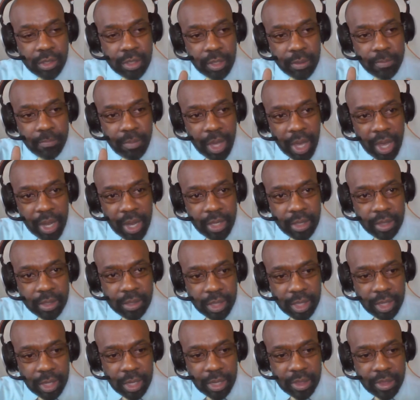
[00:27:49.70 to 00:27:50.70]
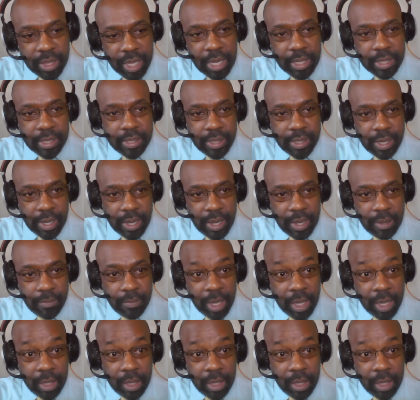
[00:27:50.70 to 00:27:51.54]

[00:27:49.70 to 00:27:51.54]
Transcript: the mindset at that time,